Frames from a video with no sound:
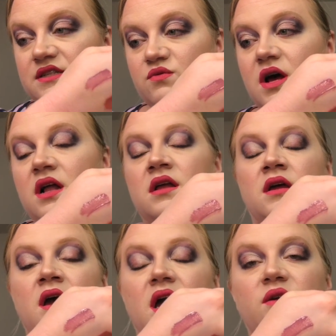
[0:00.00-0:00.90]
as well.
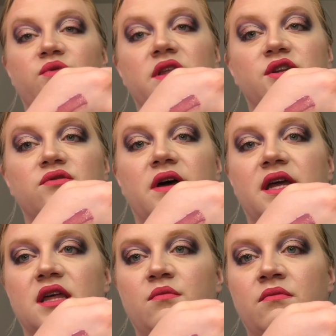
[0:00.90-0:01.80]
I really do
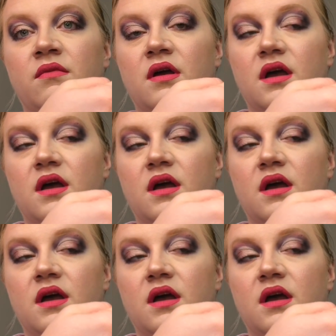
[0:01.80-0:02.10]
like them.